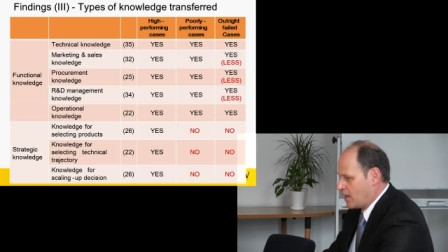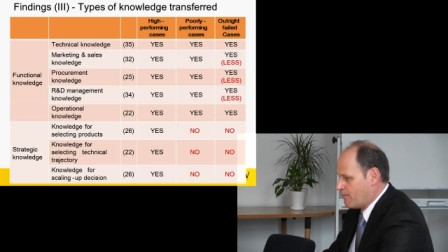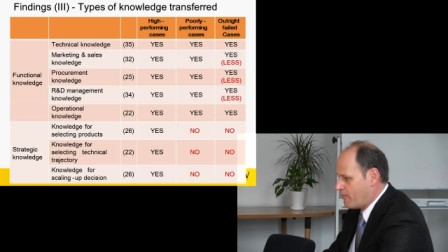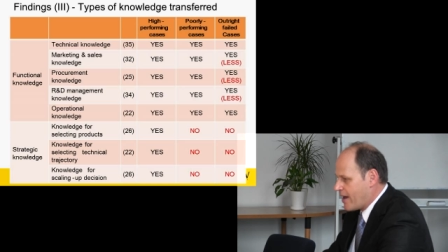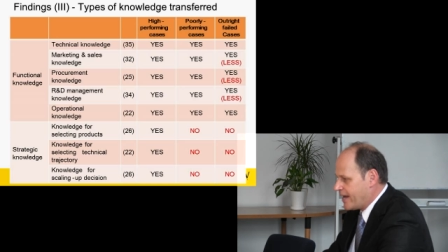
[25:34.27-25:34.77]

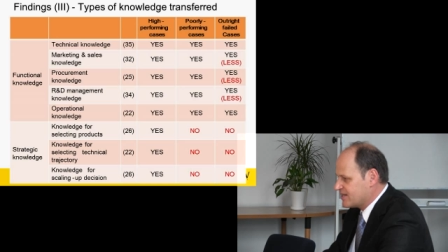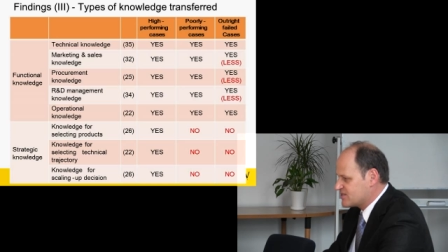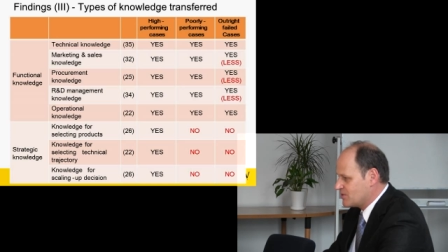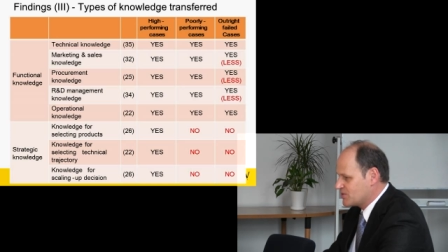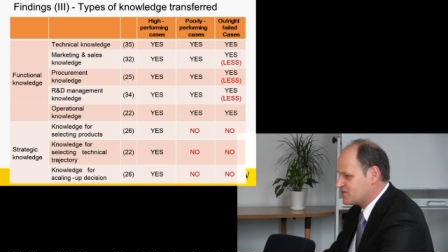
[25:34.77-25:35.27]
In
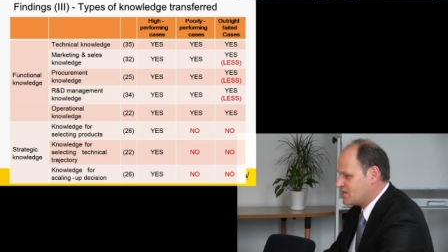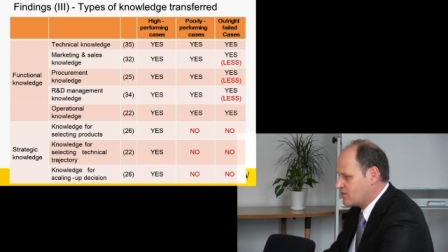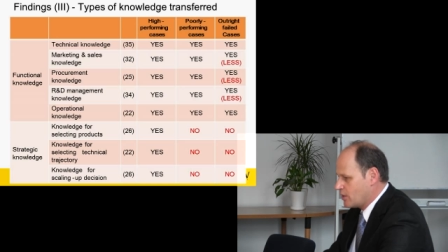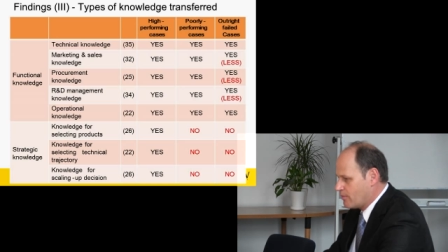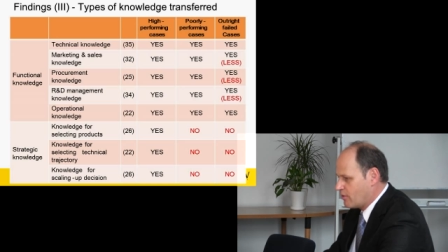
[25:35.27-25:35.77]
brackets, you
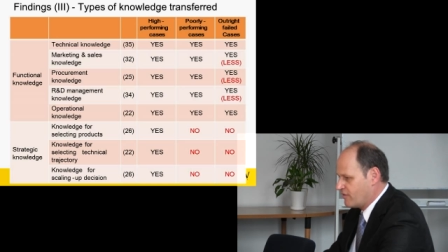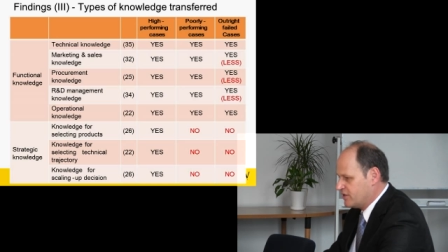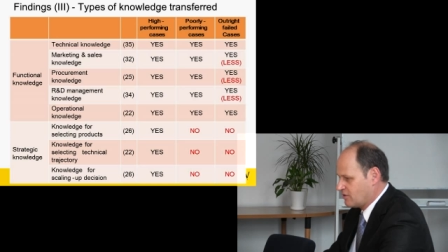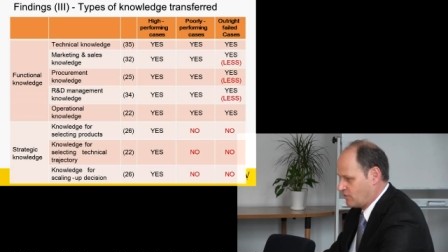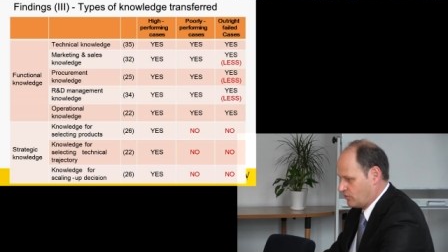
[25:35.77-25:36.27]
see the number of
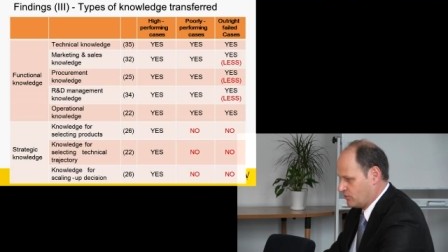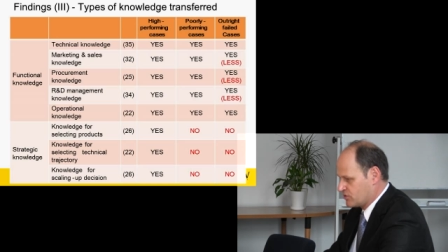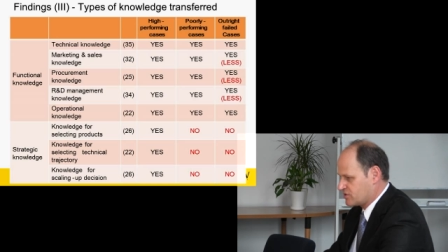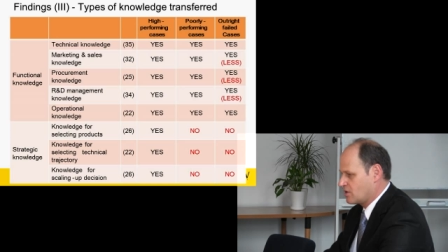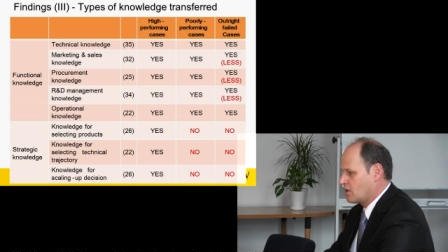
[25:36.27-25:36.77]

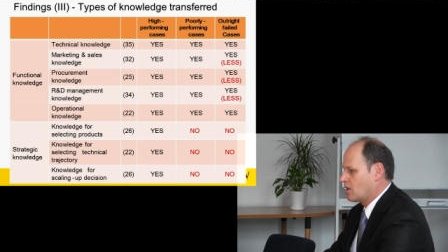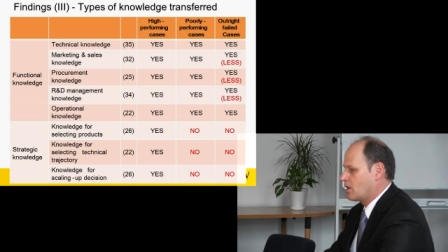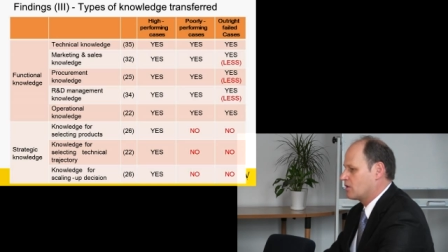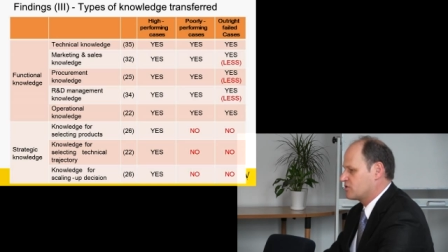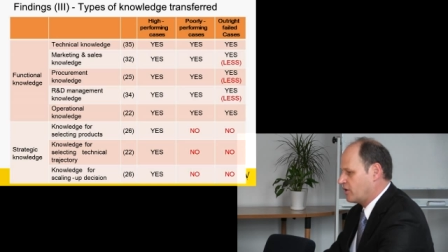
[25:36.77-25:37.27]
interviews,
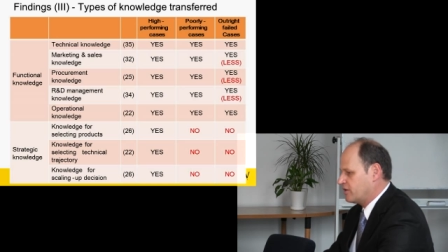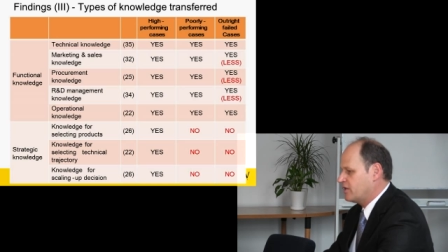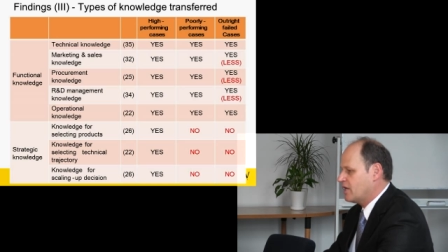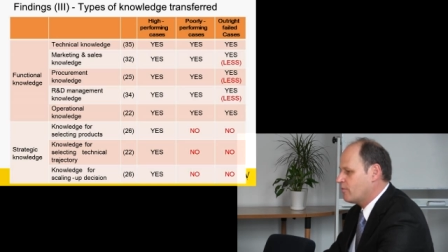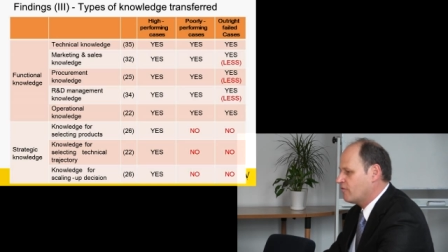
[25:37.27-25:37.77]
so
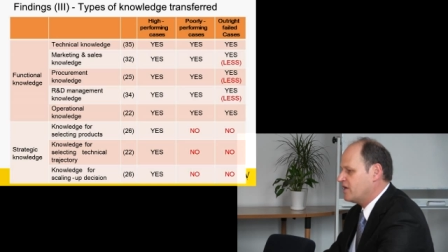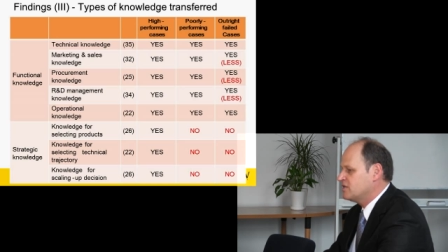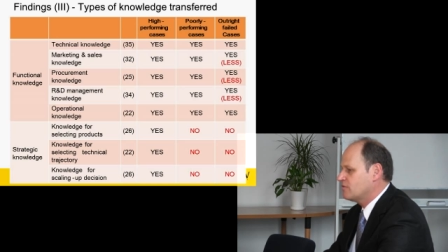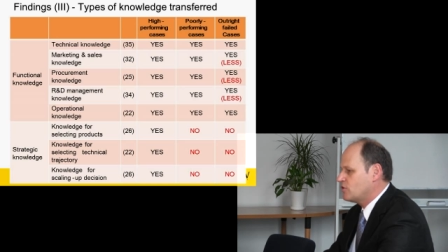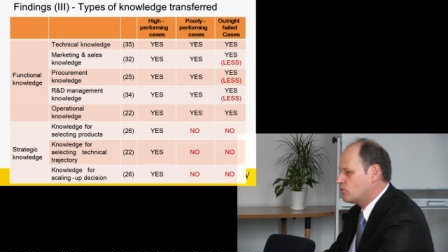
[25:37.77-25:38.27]
the number of
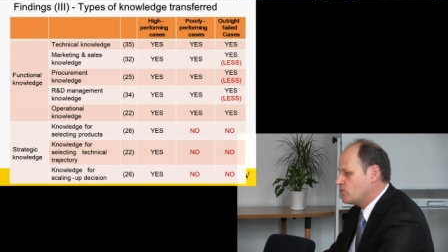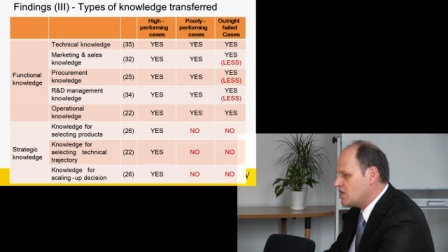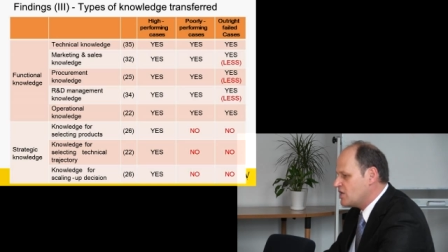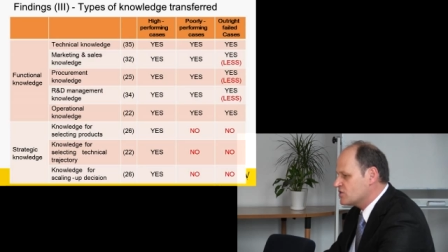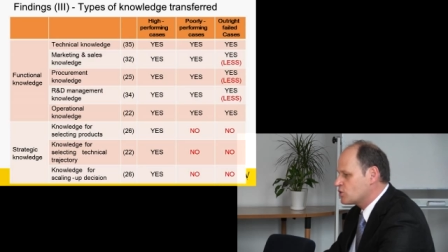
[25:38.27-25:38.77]

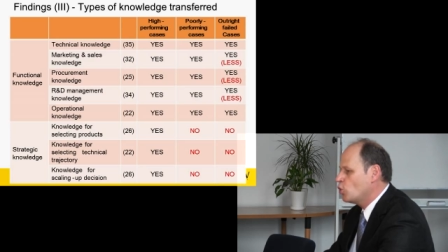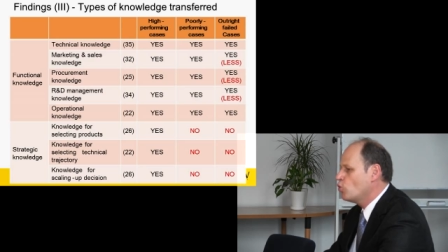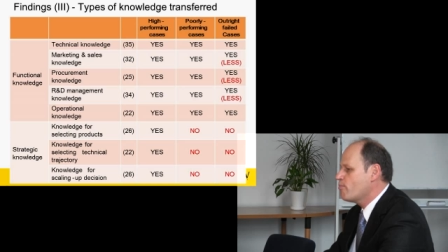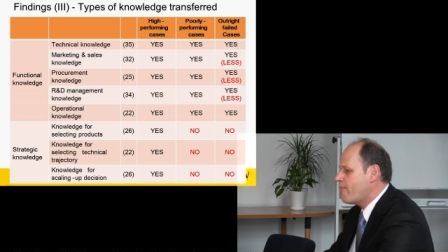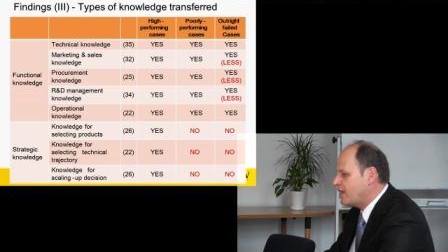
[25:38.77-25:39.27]
interviewees
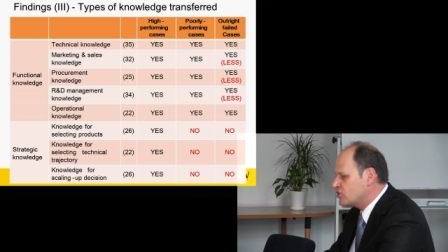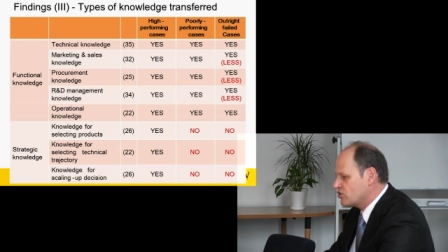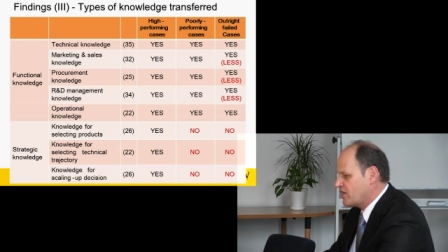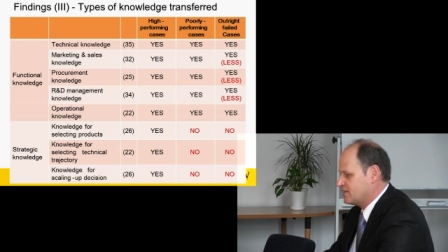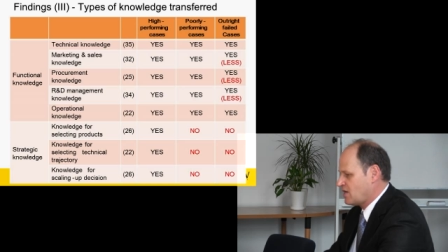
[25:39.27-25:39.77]
who
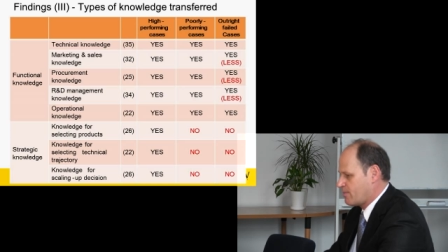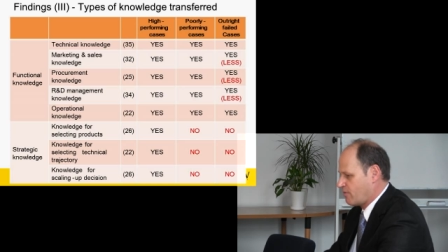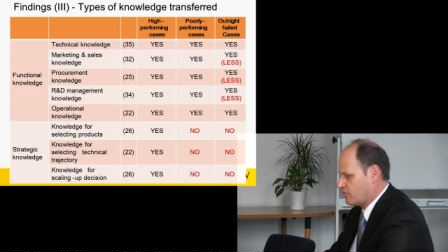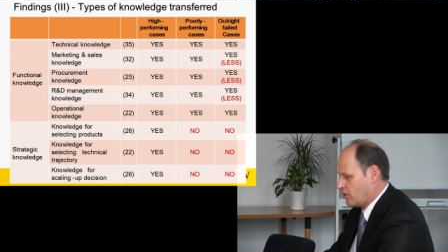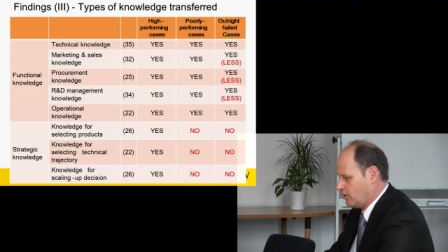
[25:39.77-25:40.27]
mentioned that
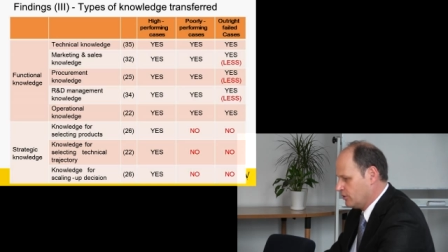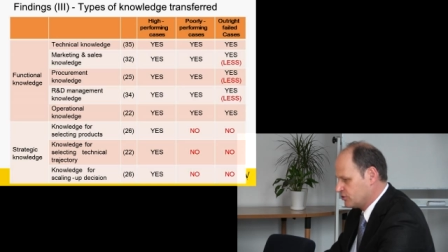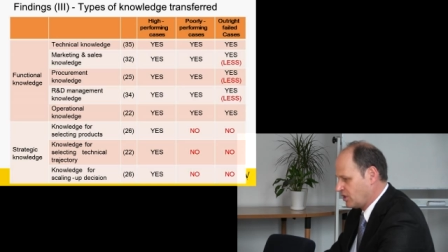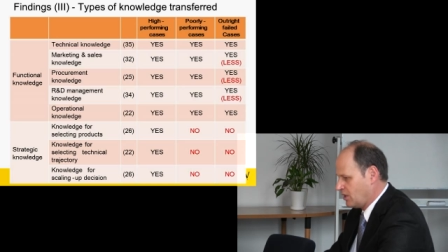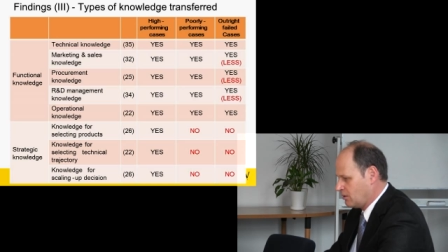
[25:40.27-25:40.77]
type of
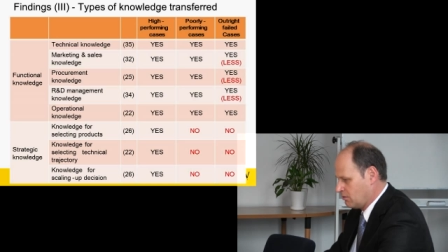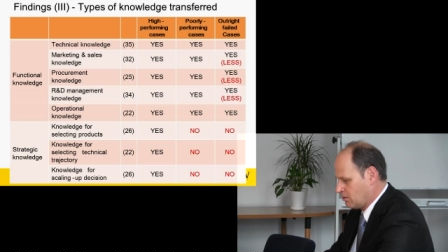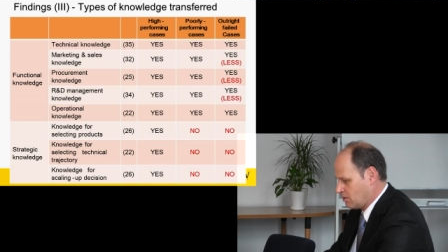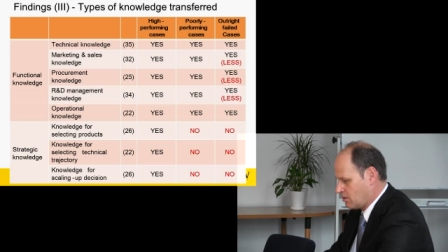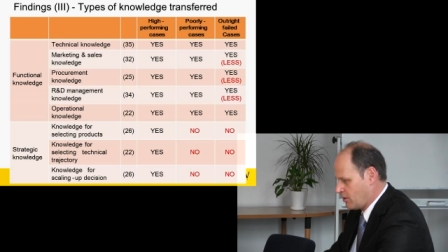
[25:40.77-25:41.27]
knowledge
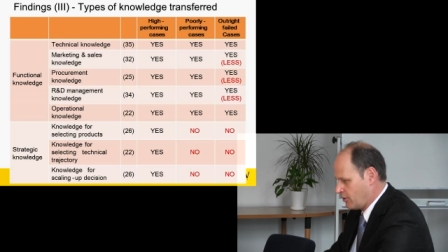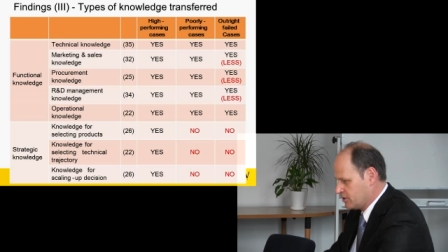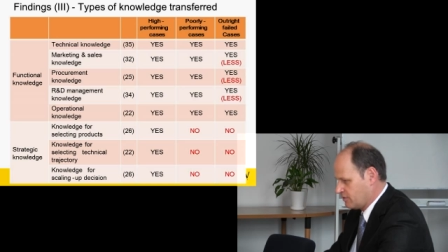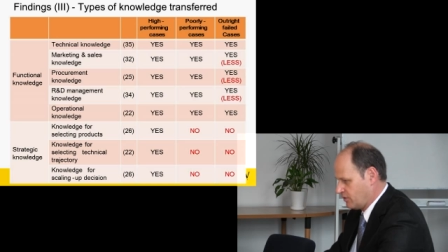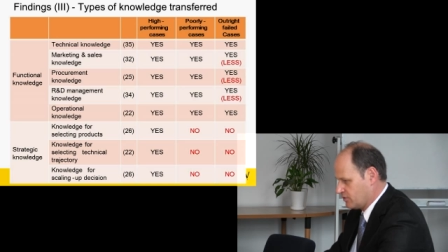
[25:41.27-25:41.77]
in their
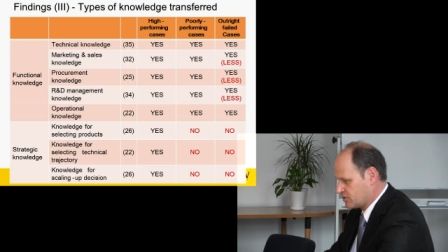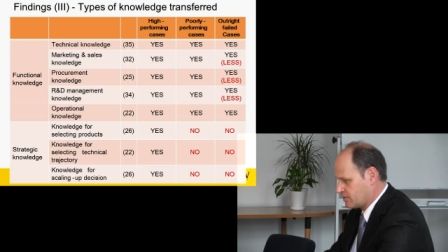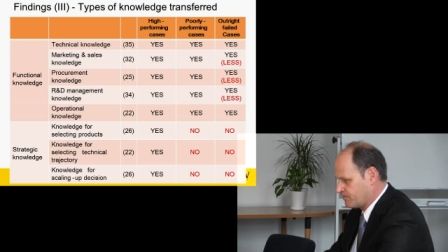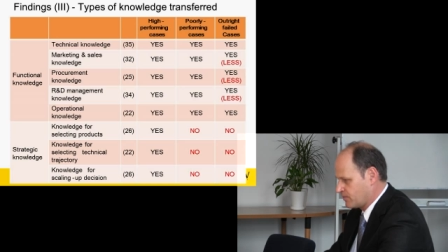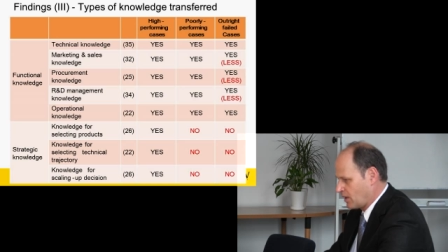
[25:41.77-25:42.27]
interviews.